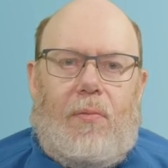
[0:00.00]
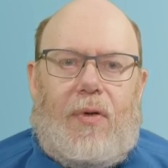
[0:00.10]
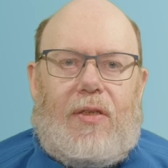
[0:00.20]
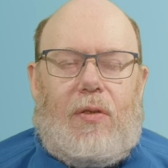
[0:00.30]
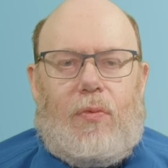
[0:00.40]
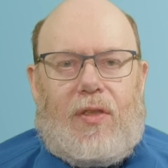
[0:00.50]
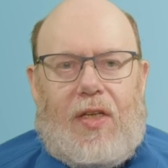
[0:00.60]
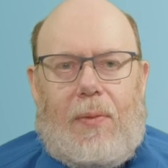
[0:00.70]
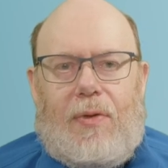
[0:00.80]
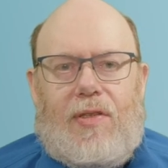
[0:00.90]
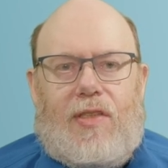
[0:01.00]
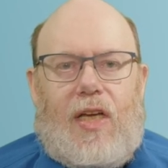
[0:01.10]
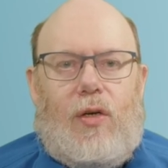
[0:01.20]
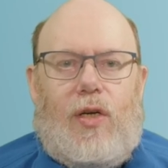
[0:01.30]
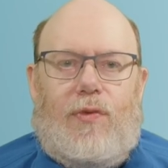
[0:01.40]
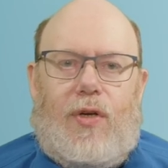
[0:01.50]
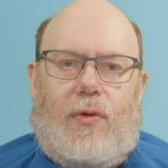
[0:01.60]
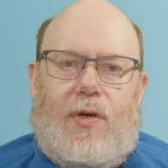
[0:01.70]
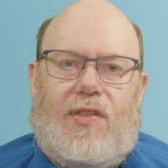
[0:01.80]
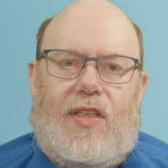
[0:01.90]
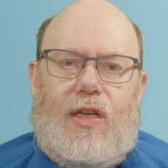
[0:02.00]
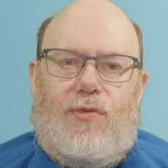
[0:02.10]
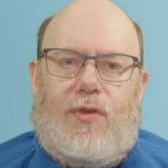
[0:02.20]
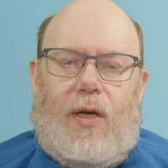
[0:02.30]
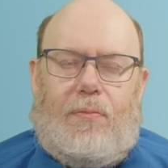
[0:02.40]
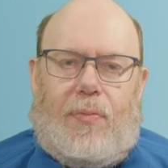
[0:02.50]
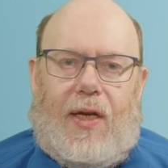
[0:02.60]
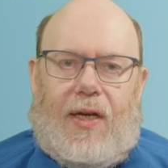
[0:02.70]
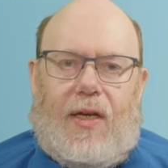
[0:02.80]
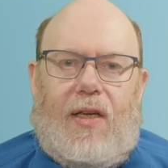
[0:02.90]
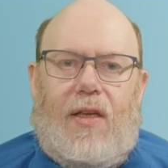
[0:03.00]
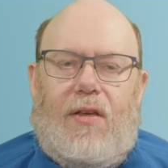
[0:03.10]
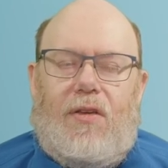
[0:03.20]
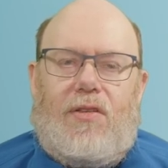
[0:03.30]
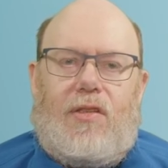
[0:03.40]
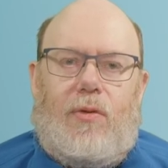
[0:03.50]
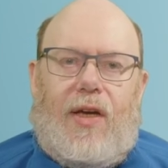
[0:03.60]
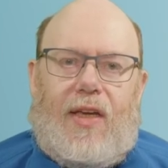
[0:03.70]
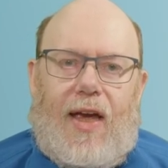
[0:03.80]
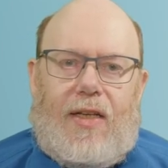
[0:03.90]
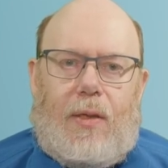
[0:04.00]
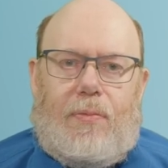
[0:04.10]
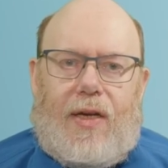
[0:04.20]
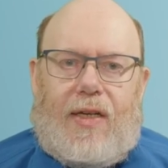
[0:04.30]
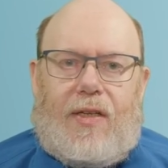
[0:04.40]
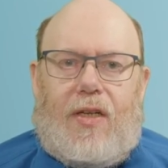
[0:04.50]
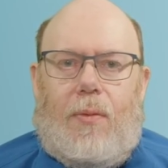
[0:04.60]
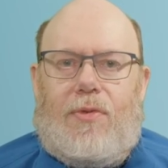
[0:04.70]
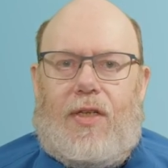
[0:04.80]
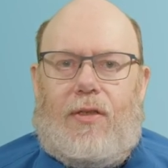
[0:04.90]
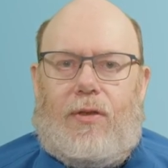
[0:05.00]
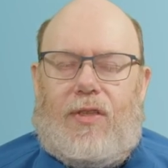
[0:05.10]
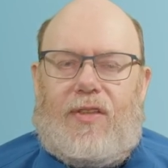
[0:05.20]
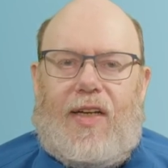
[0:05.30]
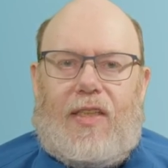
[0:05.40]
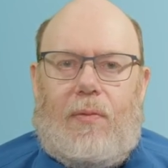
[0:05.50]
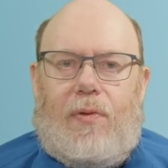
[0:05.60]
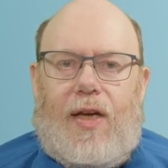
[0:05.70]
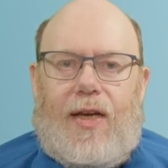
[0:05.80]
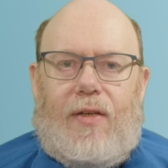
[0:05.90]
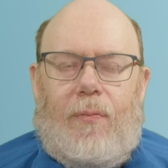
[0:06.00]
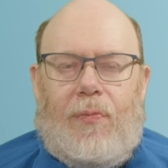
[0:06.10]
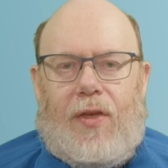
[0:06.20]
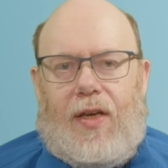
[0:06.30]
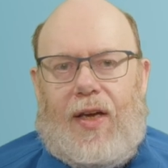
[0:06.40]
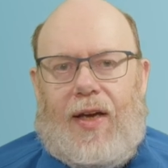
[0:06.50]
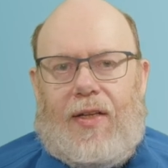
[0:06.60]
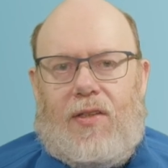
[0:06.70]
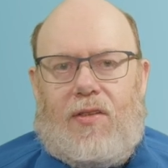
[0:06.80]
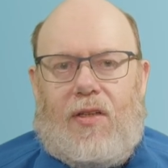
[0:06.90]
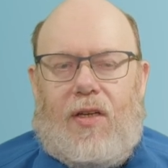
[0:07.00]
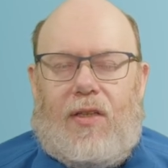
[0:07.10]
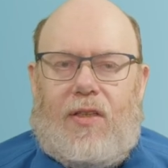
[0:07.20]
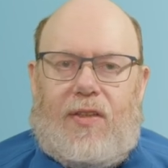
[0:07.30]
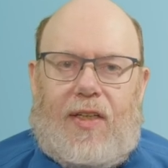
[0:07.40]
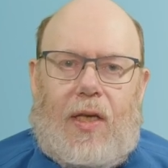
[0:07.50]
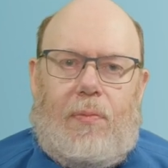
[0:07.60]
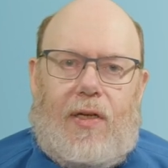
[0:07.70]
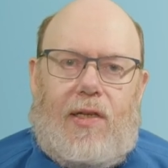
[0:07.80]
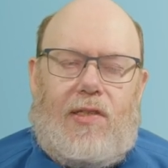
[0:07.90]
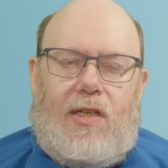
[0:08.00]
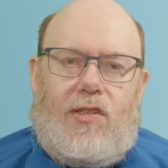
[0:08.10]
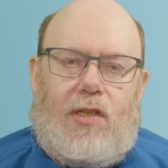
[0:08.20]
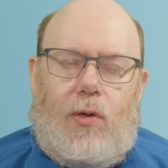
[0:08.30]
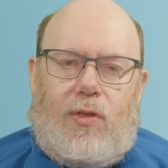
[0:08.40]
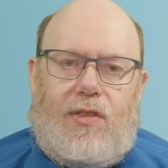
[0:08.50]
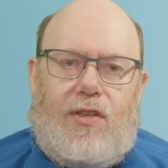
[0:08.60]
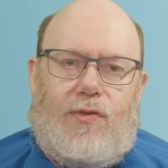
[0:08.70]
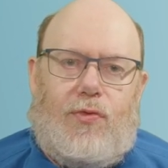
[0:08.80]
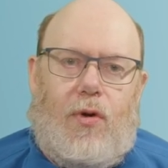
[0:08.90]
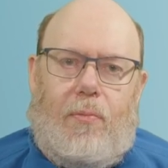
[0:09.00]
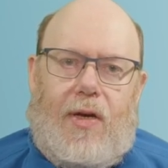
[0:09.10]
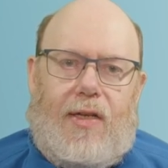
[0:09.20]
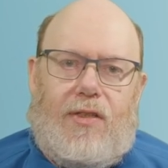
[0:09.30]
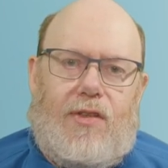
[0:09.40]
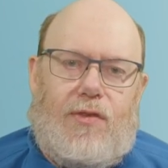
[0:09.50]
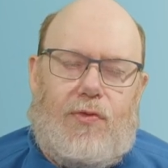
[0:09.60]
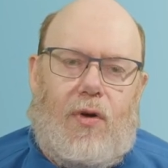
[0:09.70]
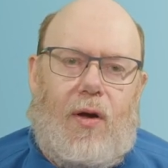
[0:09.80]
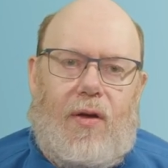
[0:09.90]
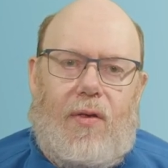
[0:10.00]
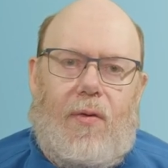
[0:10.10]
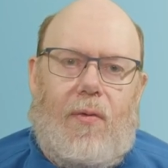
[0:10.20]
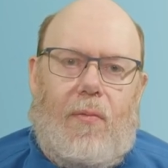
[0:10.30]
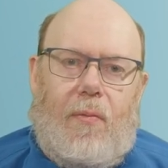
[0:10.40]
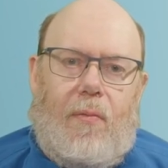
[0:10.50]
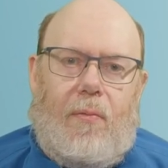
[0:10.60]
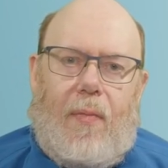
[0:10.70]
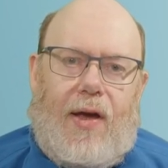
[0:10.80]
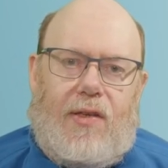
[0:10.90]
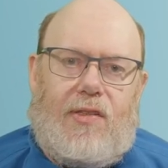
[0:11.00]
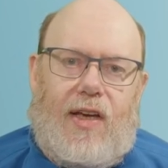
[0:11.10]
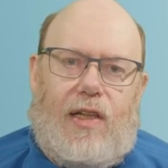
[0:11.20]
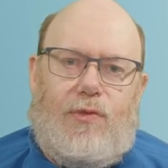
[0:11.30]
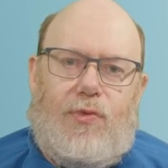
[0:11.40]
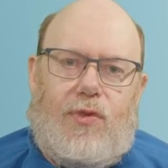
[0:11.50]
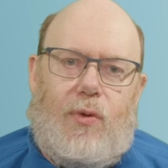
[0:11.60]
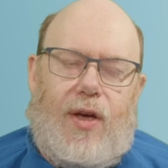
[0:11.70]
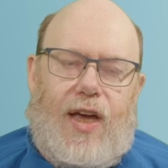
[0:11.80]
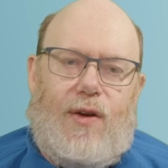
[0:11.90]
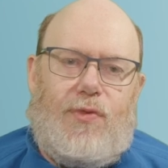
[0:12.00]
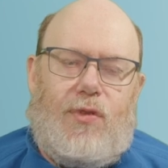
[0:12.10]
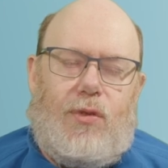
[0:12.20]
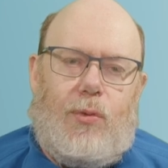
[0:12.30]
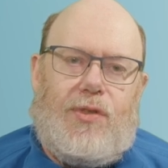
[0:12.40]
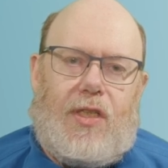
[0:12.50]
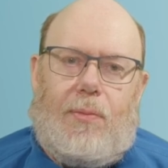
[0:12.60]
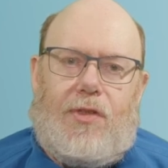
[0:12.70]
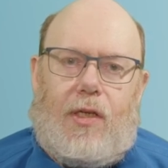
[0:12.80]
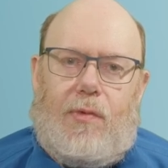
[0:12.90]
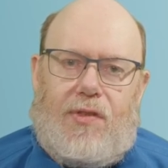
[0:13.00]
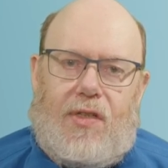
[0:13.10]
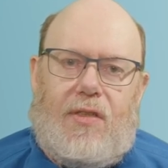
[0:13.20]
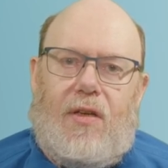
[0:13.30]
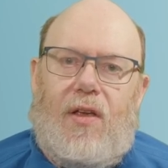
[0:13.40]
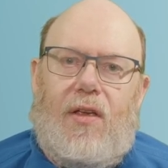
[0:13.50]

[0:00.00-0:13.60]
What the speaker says: But what happens now if I receive a ping? So again, the packet comes in on the data plane, and the data plane sees, oh, this is for me, this is for myself, so I have to do something with it.